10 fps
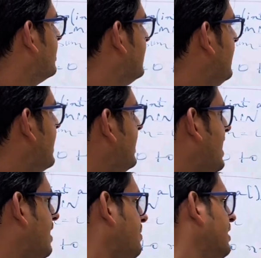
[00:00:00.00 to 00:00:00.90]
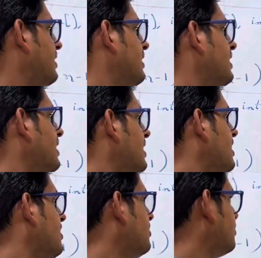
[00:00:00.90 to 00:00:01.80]
greedy and dynamic.
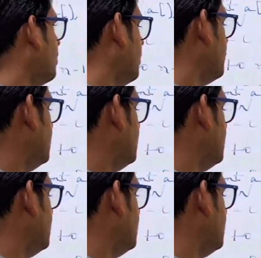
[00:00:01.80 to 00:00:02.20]
So